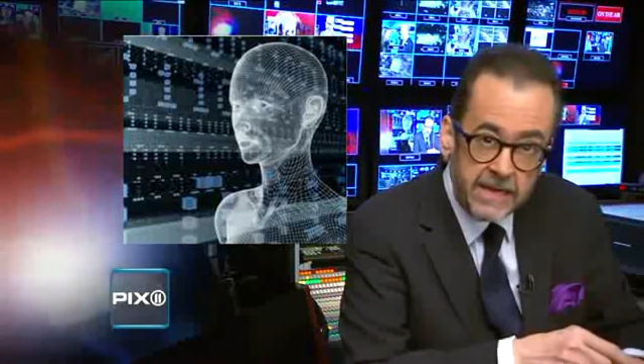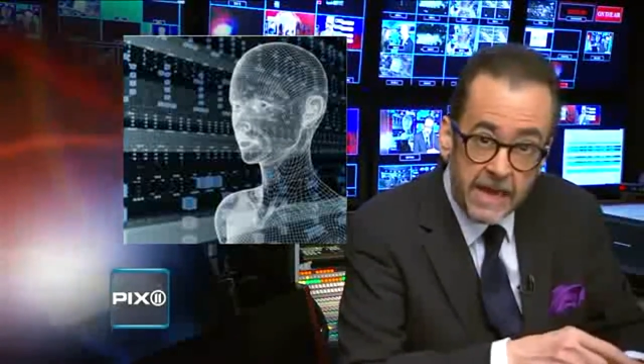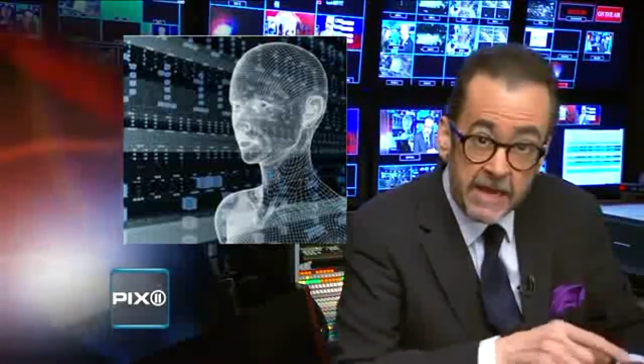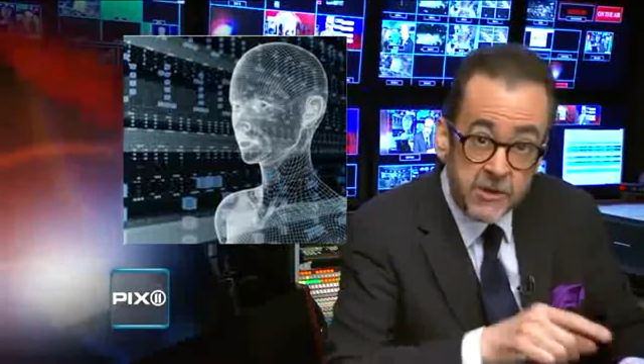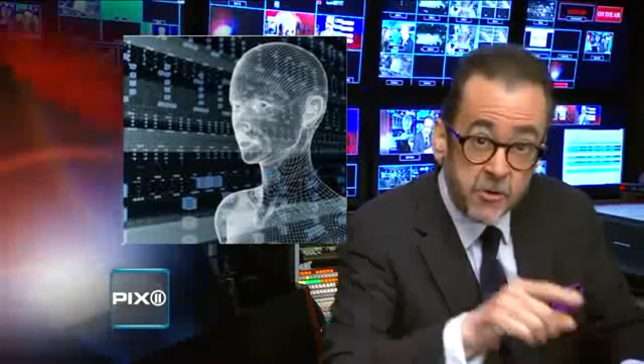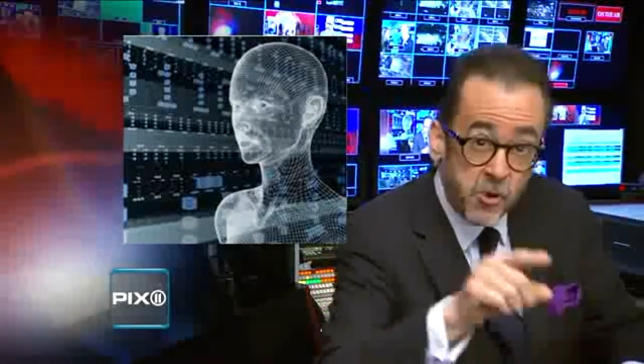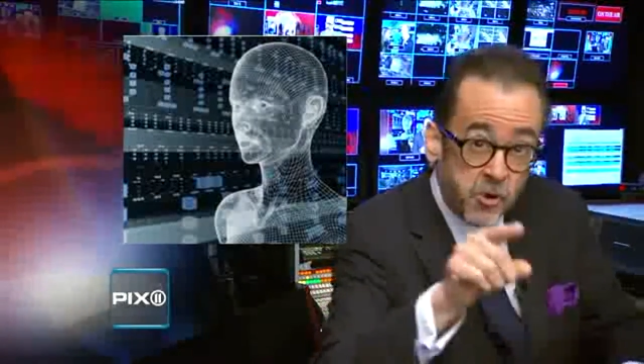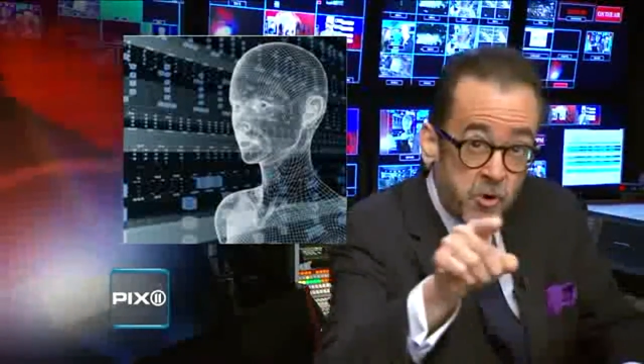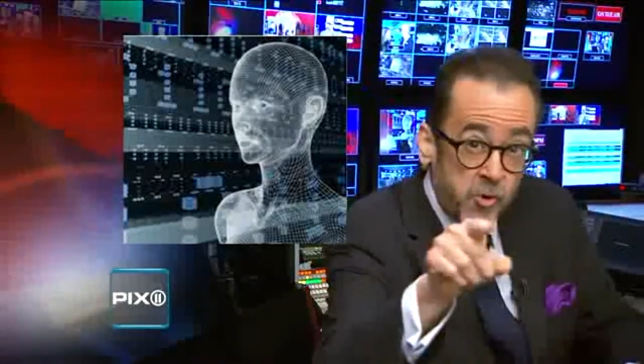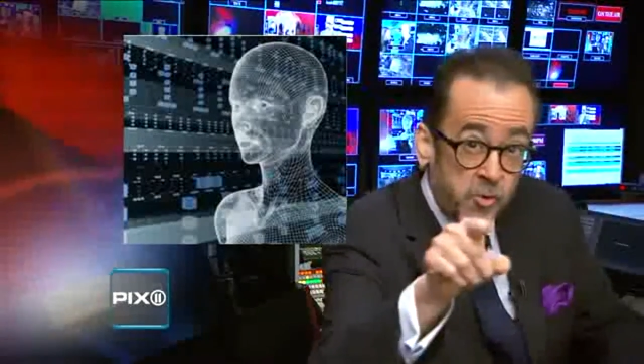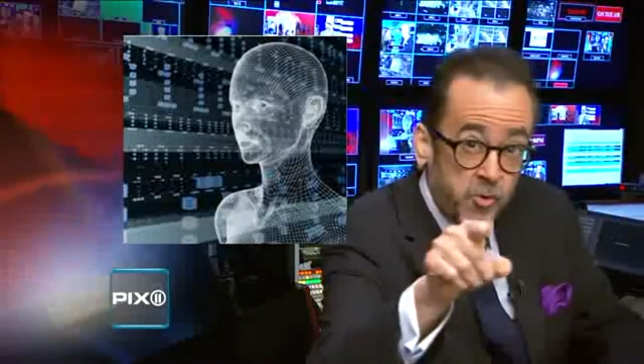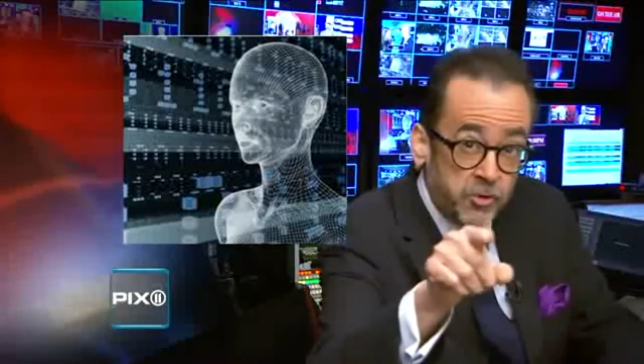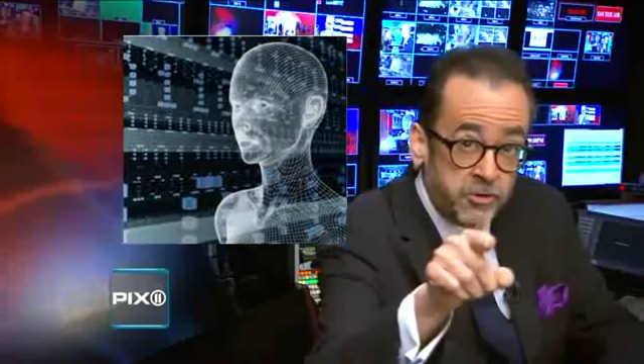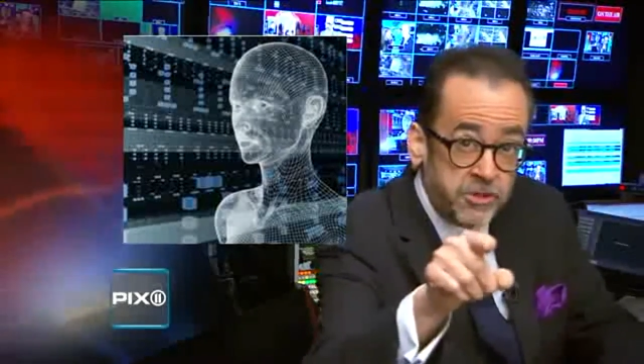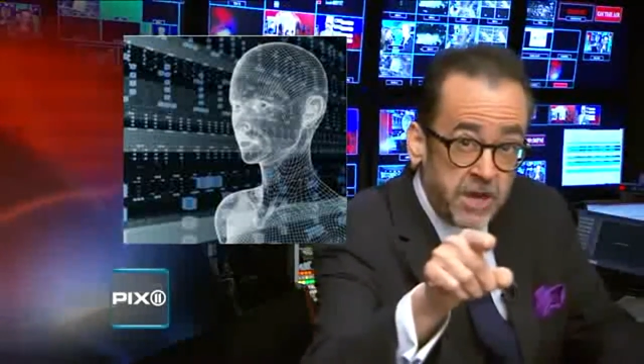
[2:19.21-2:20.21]
In your
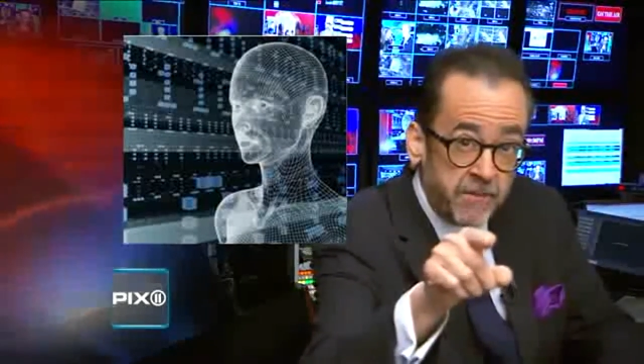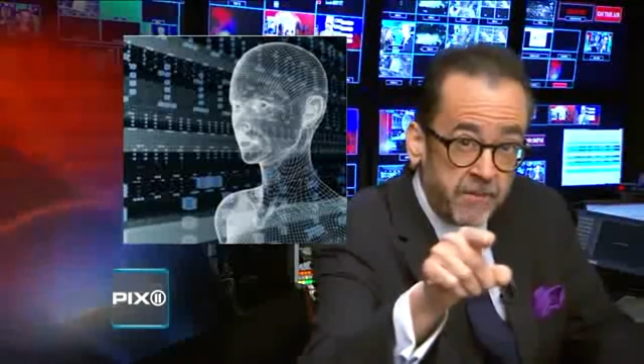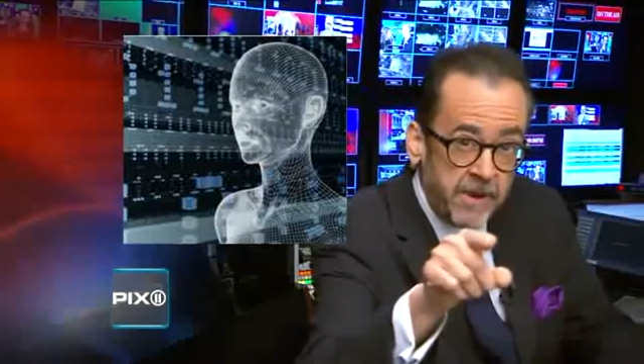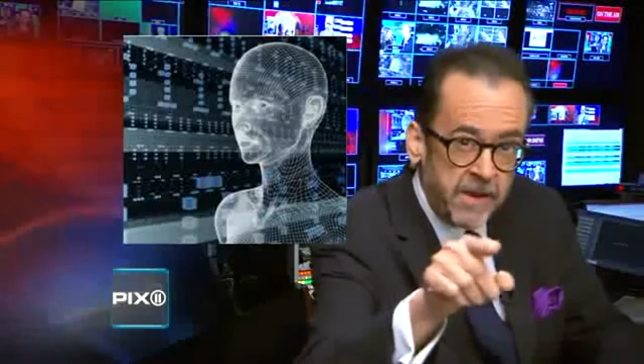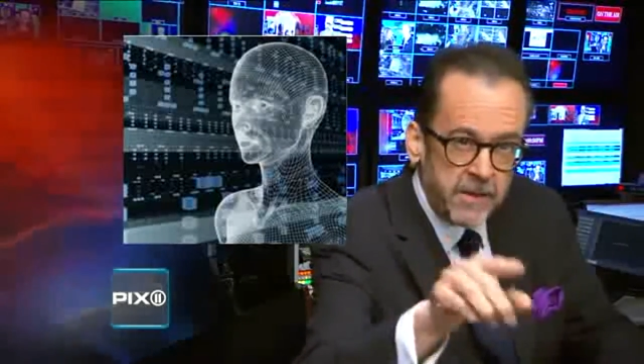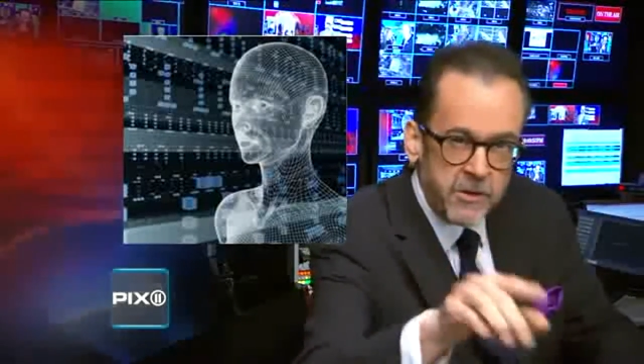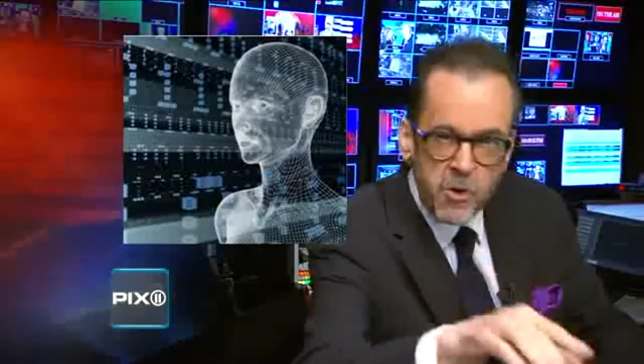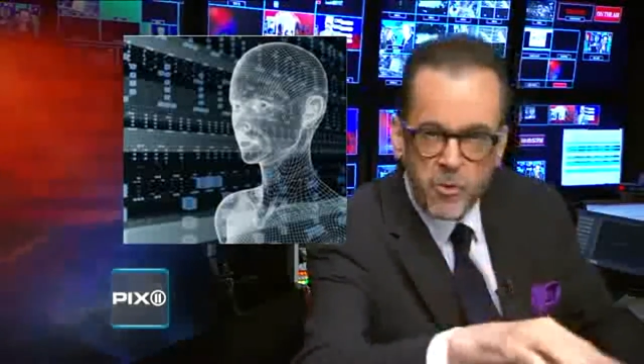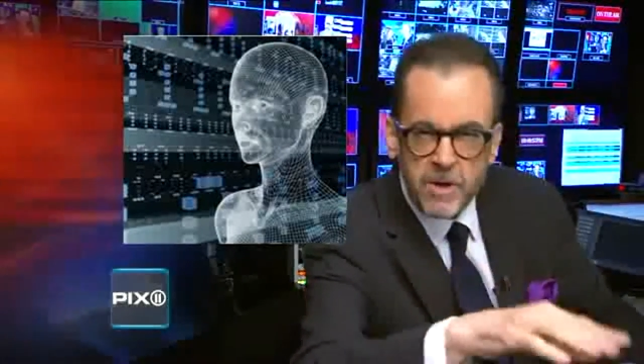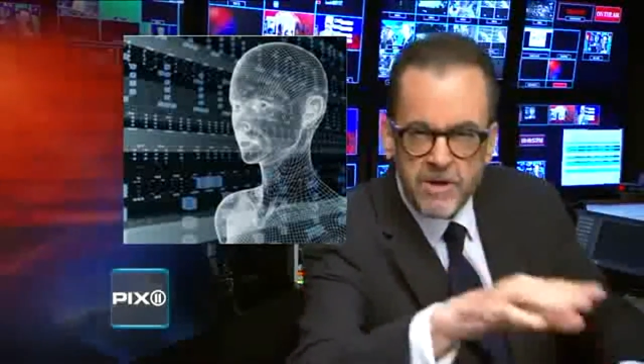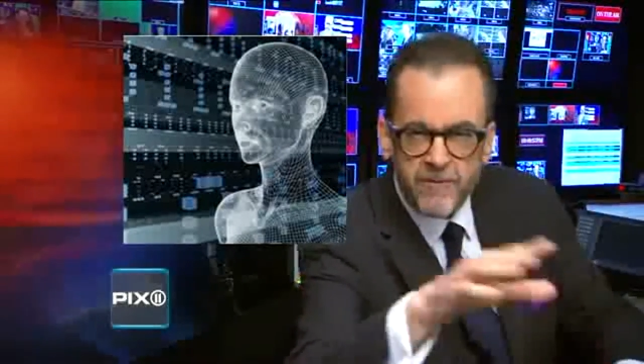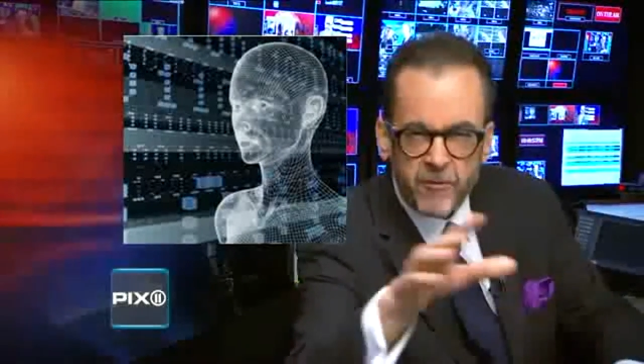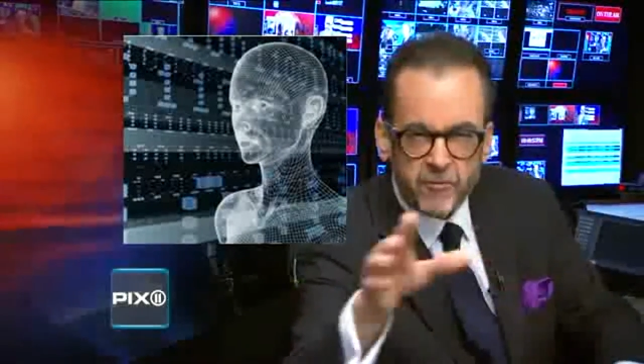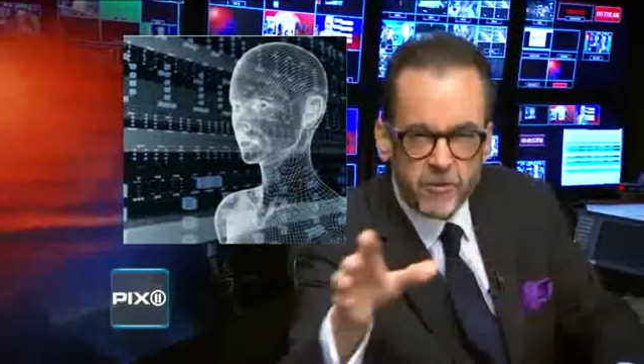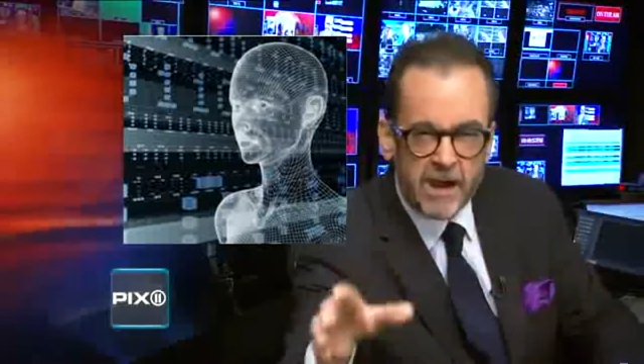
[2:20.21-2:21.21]
cool chip, no need
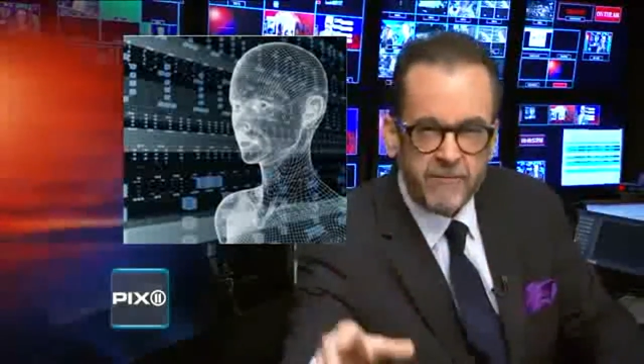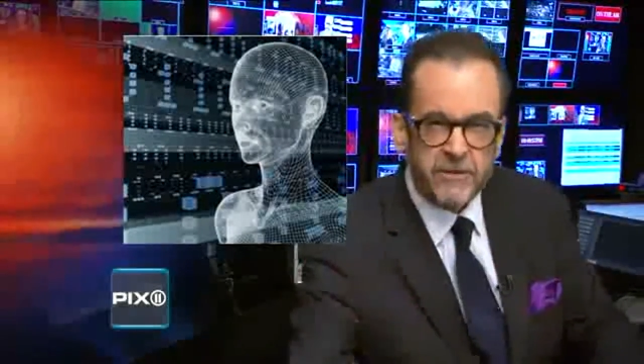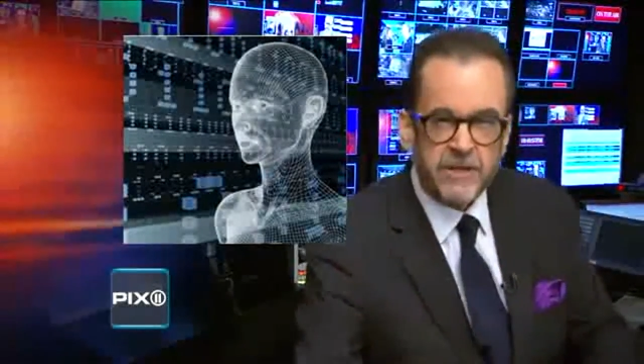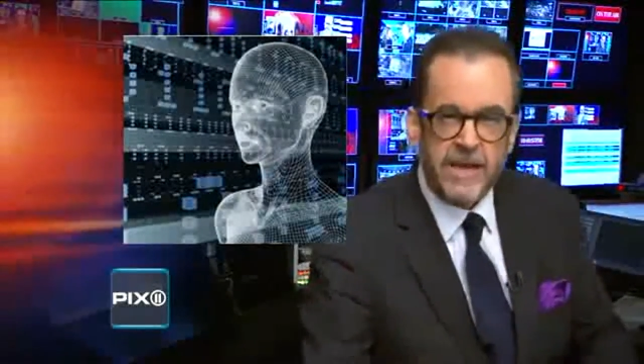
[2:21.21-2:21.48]
for driver's